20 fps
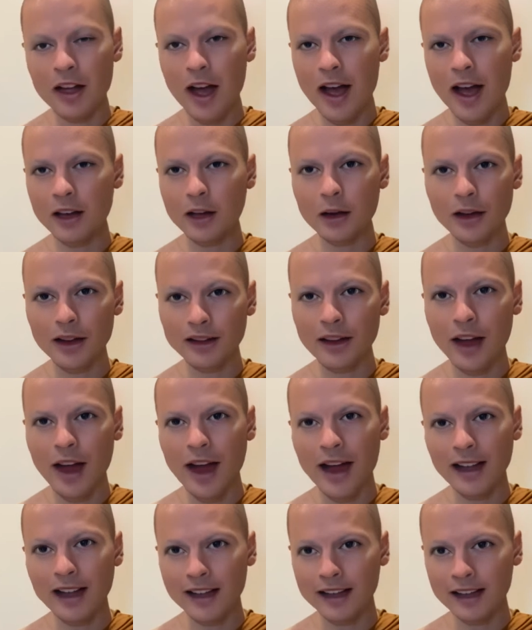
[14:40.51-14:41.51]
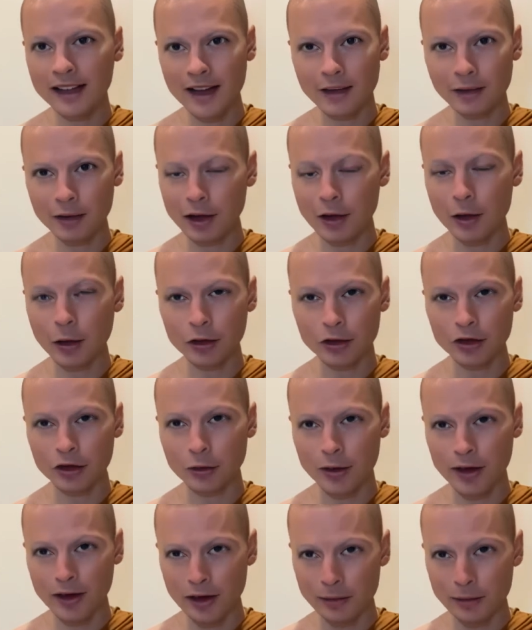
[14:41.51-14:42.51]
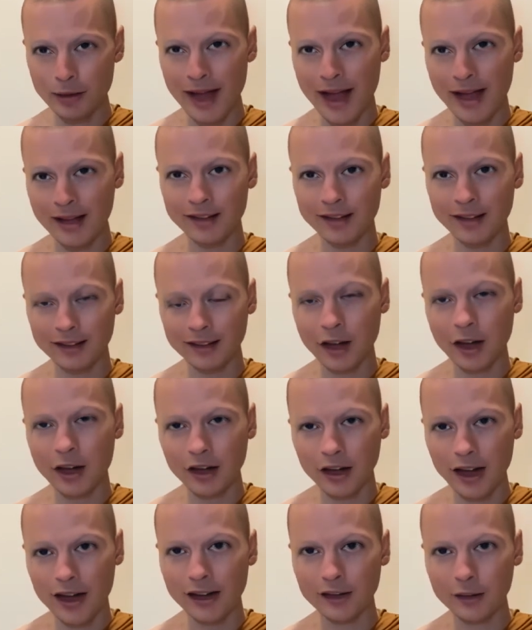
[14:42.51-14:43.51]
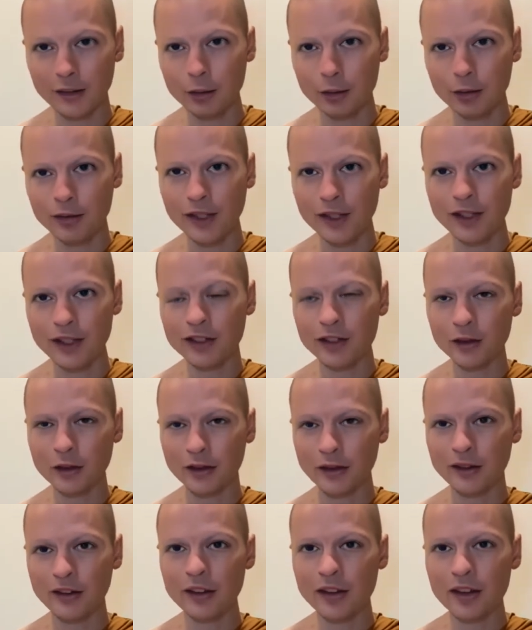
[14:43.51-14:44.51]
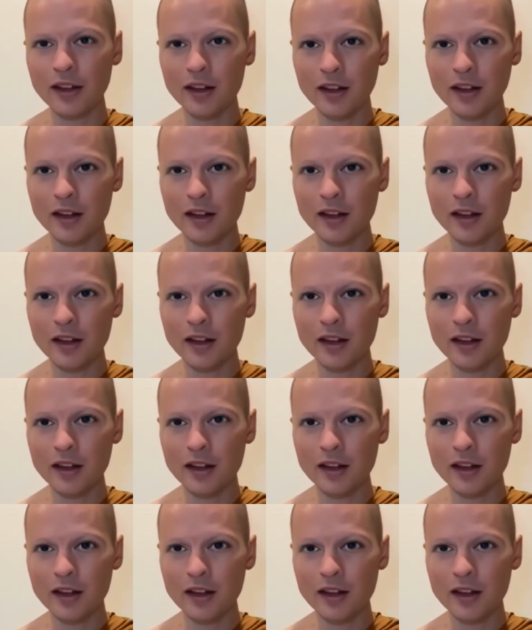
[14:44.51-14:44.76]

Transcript: I know that Thailand and every culture where the monastic sangha has moved into is